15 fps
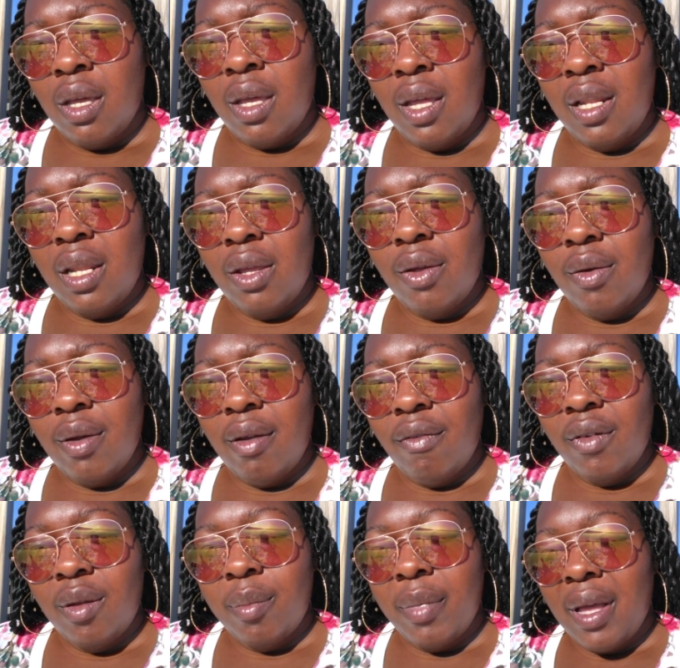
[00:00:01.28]
Hello,
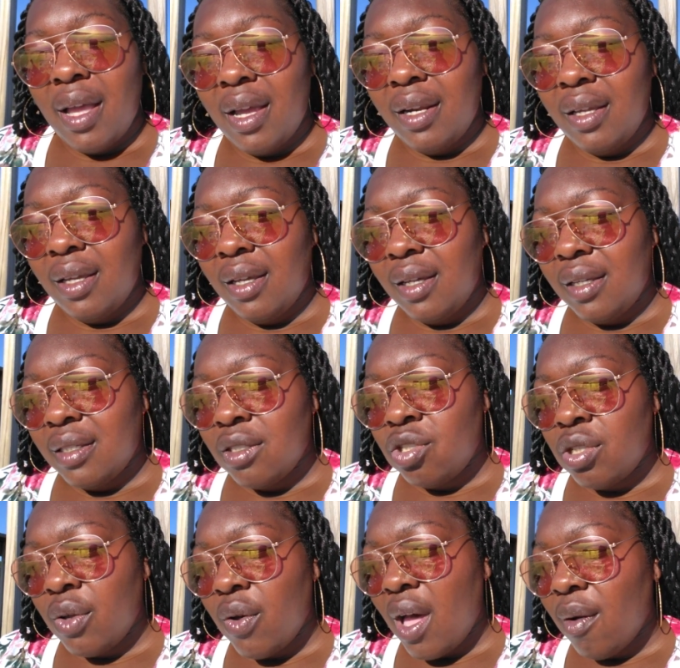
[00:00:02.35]
everybody.
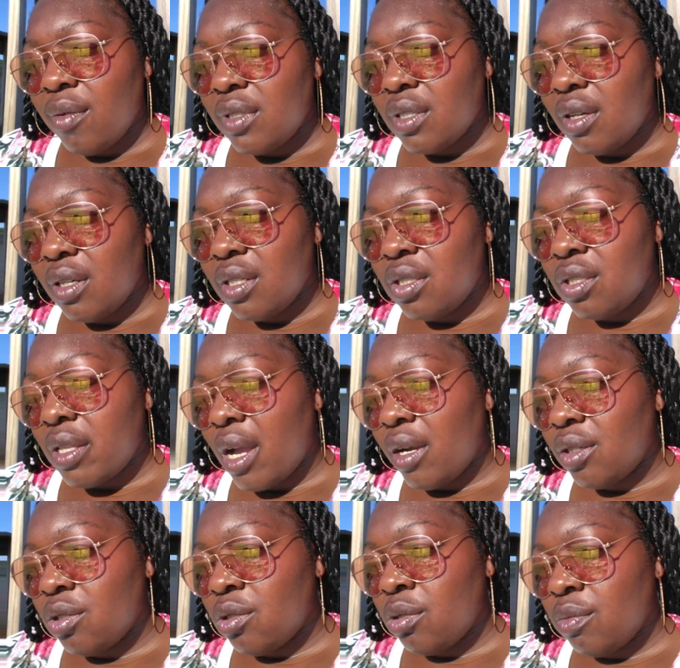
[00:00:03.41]
So I was gonna
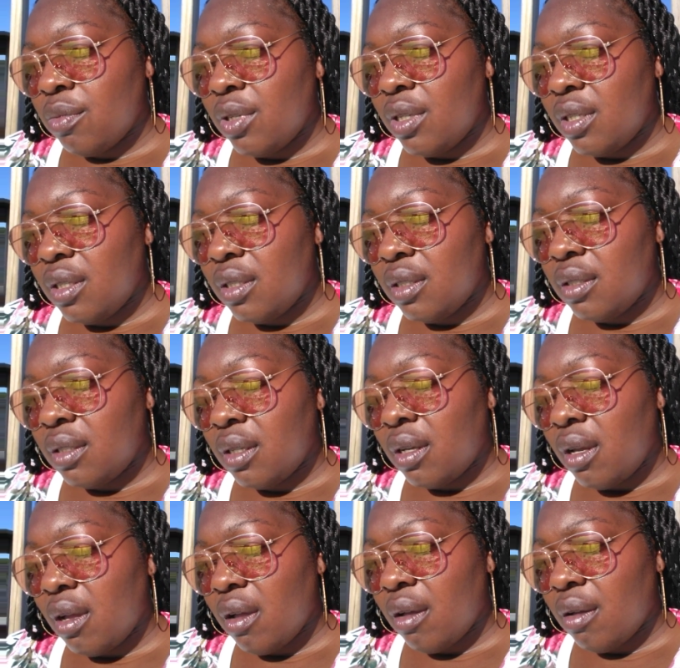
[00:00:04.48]
start doing the
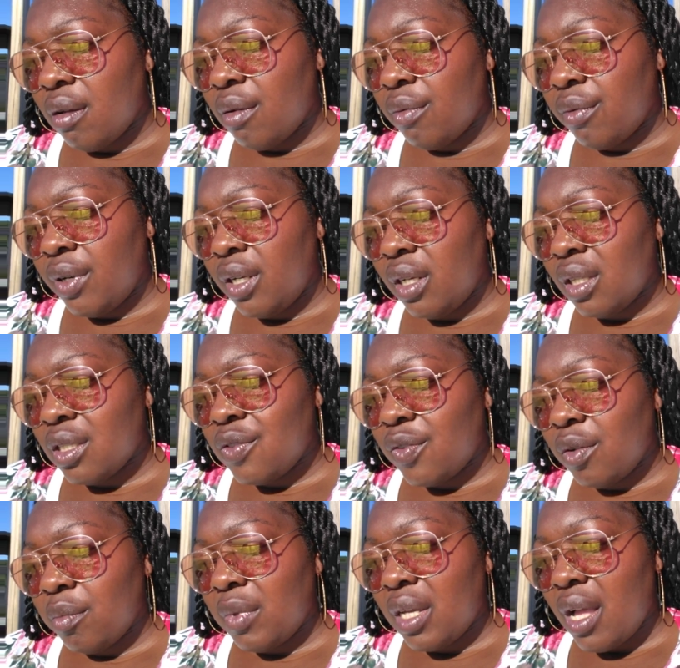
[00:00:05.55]
readings
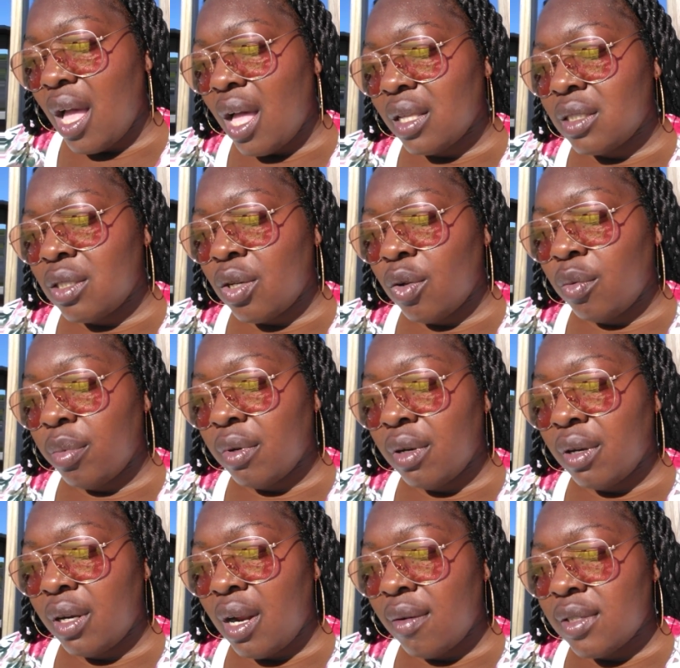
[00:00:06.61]
for mid-October,
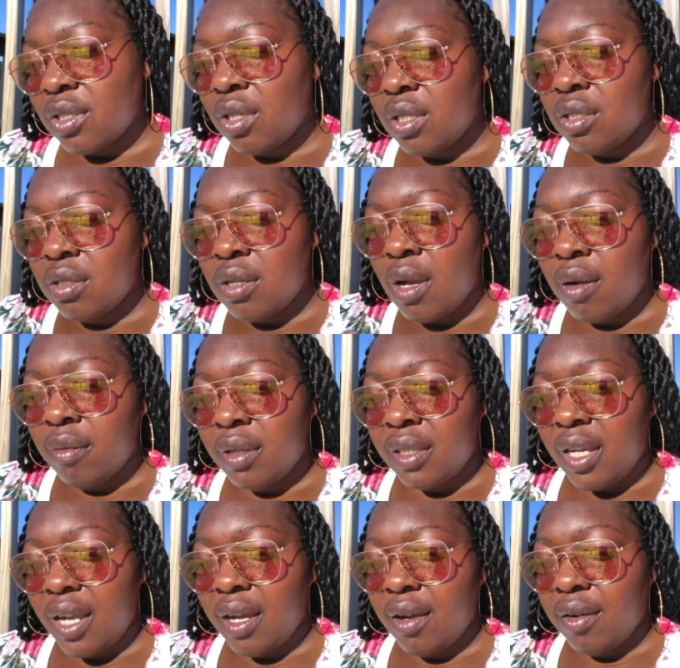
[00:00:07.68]
and I was gonna start with
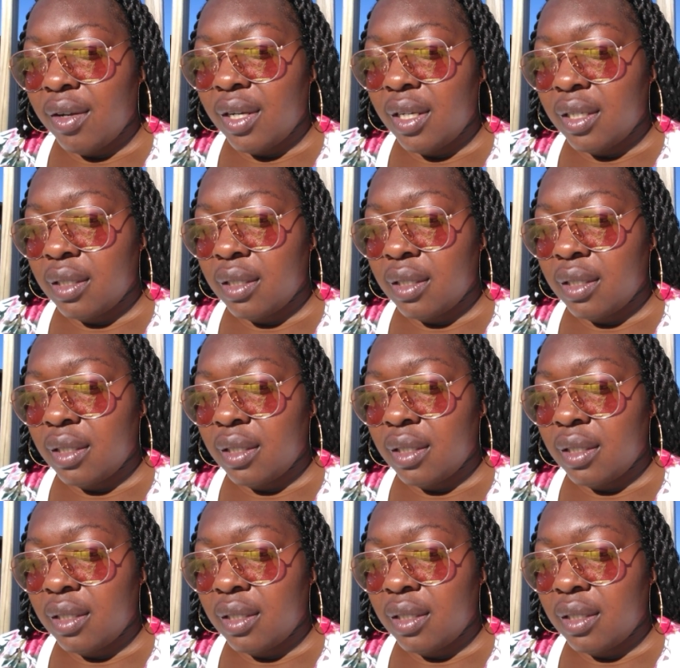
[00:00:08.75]
Aries.